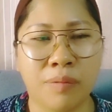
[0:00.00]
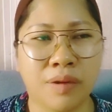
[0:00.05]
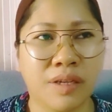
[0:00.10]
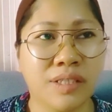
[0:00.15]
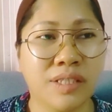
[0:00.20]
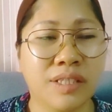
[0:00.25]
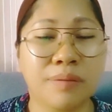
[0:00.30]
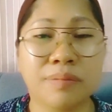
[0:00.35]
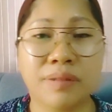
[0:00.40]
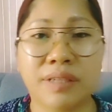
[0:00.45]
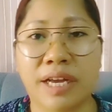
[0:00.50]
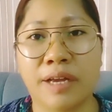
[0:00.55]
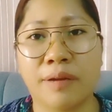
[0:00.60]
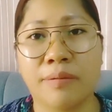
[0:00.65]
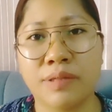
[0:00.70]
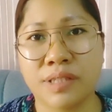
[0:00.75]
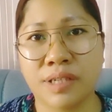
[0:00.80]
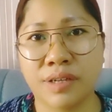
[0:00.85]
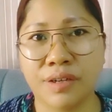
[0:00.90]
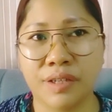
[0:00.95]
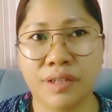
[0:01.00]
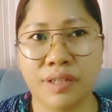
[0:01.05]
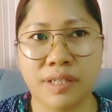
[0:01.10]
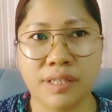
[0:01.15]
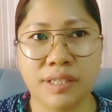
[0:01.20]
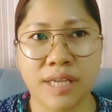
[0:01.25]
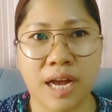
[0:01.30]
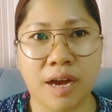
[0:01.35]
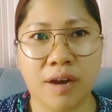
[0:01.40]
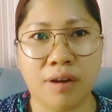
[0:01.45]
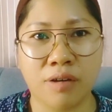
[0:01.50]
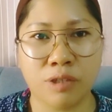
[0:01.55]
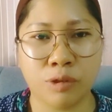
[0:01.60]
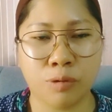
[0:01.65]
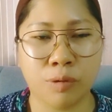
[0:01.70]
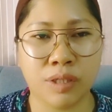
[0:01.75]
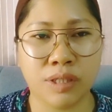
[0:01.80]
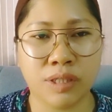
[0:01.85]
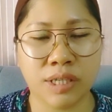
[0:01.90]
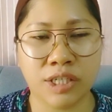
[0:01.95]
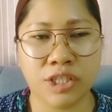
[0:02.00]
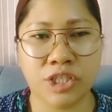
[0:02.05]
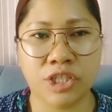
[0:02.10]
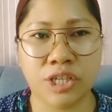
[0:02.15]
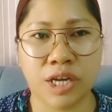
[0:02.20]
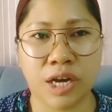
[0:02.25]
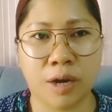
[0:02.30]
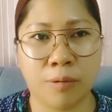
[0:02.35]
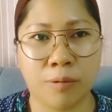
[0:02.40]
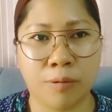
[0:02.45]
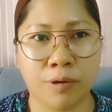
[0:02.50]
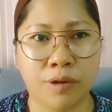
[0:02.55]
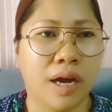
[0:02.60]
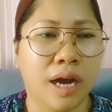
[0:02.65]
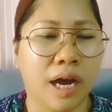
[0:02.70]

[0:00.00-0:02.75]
because sometimes here in this house, once I shower,